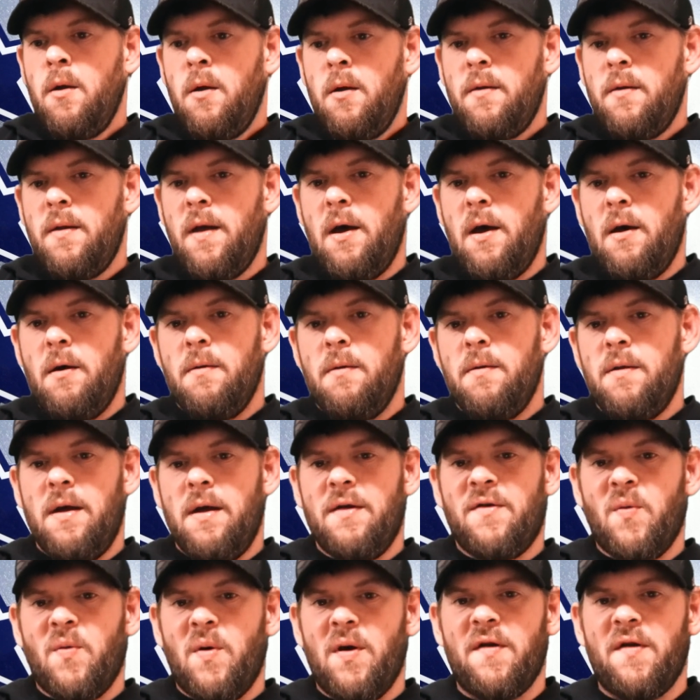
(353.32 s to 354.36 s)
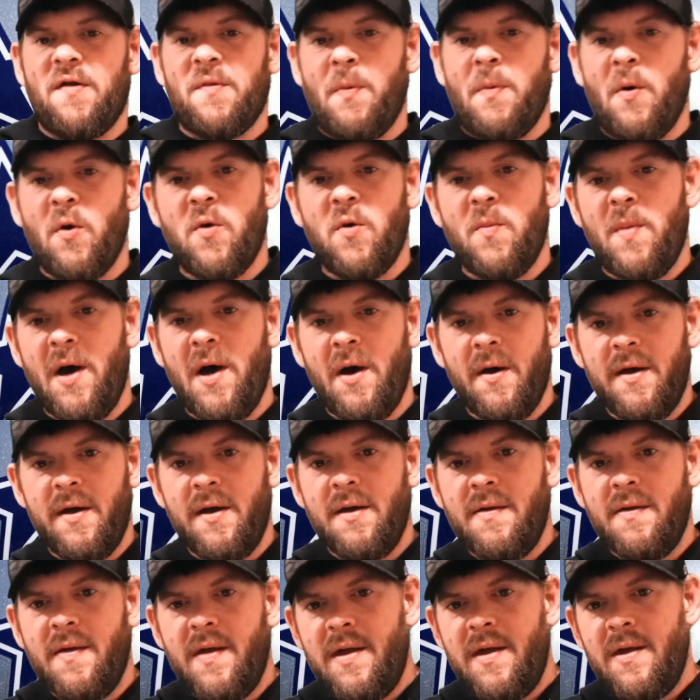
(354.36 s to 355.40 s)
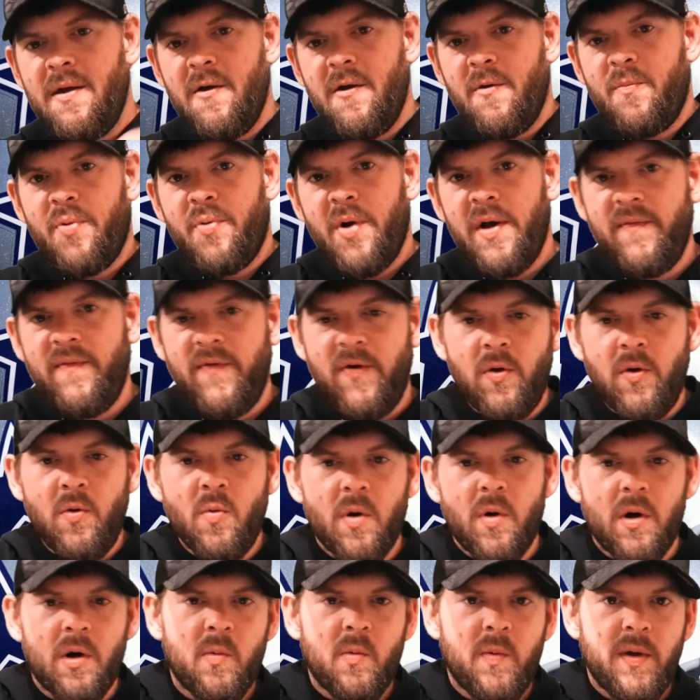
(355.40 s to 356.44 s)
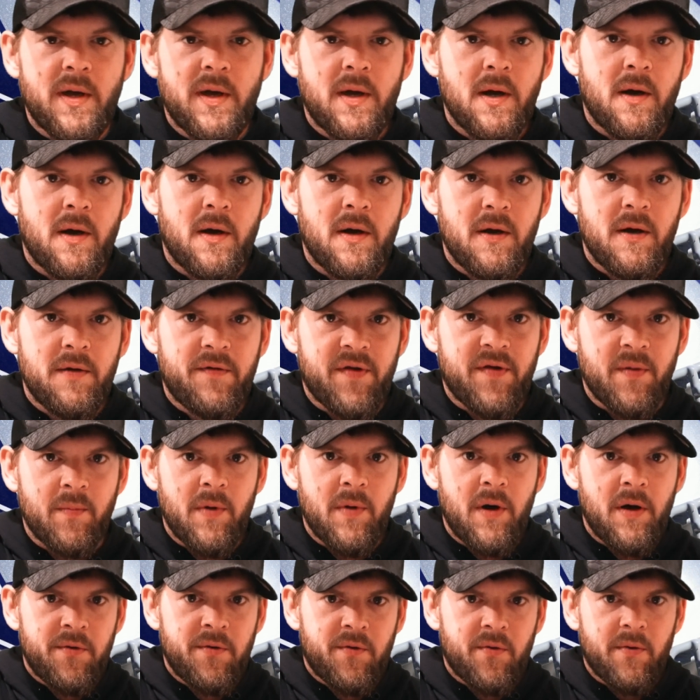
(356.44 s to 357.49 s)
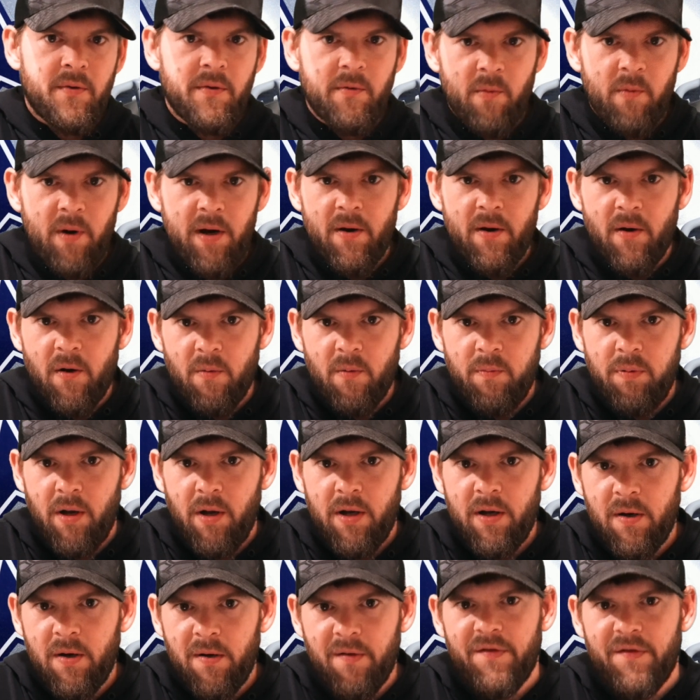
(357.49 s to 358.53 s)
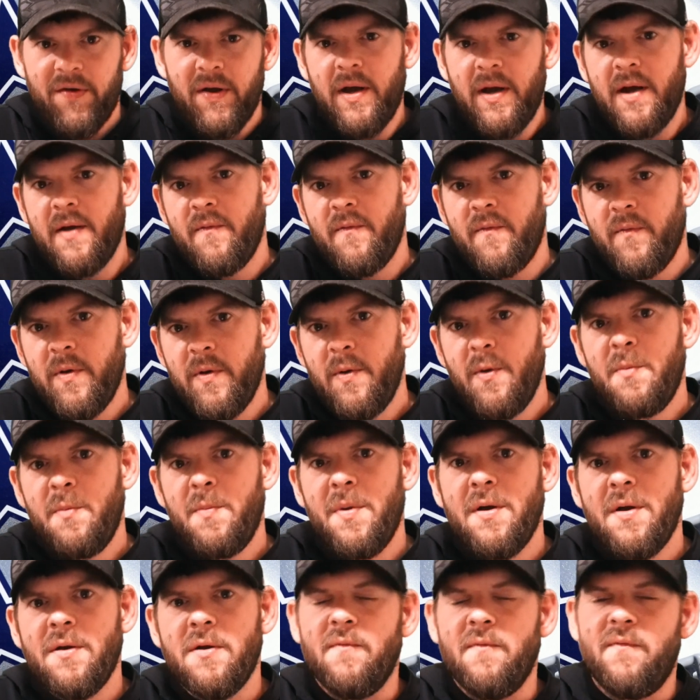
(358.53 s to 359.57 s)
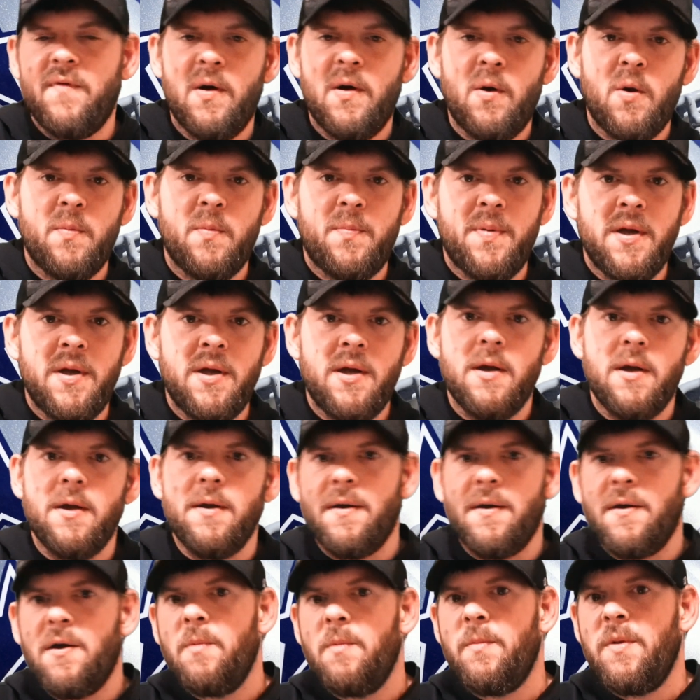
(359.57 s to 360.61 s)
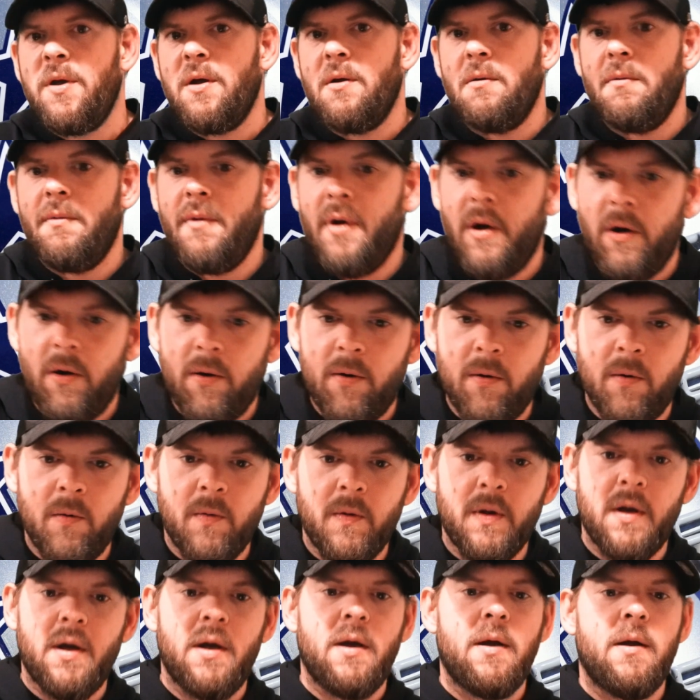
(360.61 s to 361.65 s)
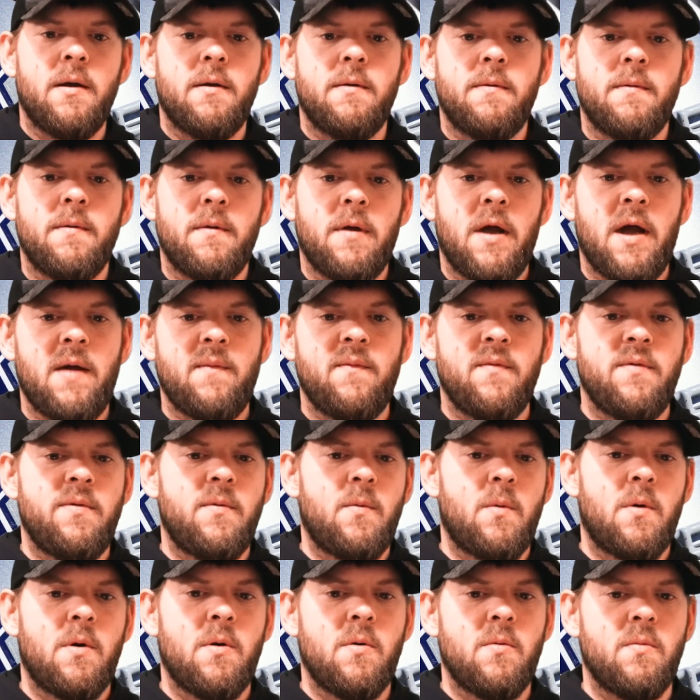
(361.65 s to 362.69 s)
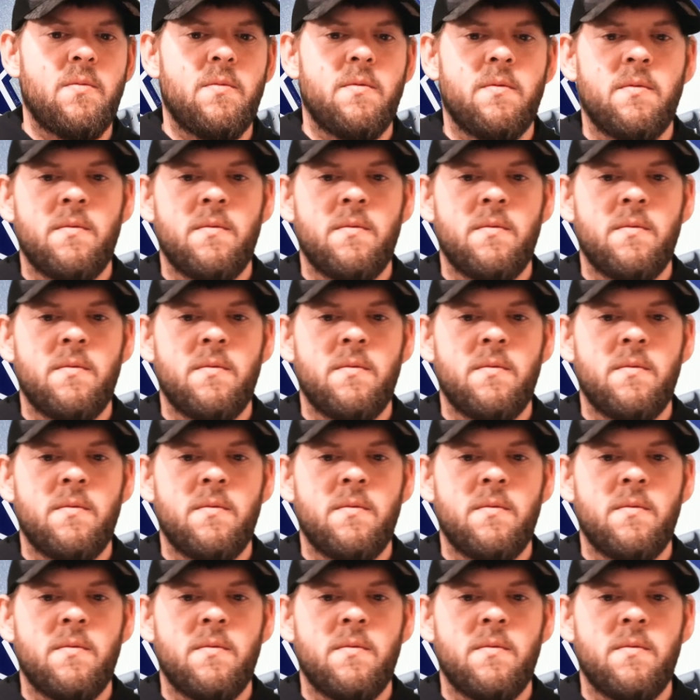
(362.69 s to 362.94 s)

Now, that's what I spoke about in the preview, where we got some under-the-radar players that have really been developing and coming along and having their own